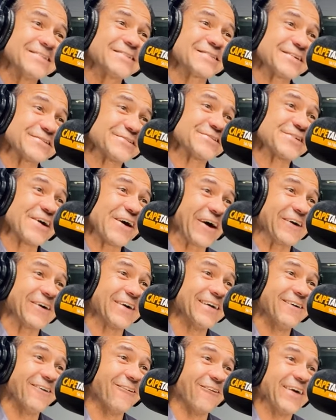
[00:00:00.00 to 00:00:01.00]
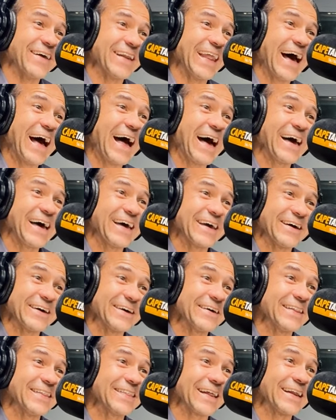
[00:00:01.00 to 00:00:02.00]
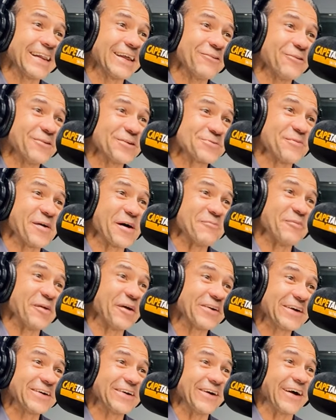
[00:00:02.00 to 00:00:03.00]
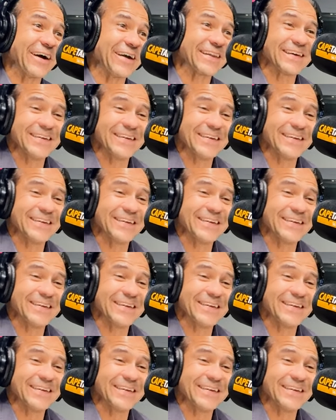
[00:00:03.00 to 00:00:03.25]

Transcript: the shock when I heard that he was my bodyguard.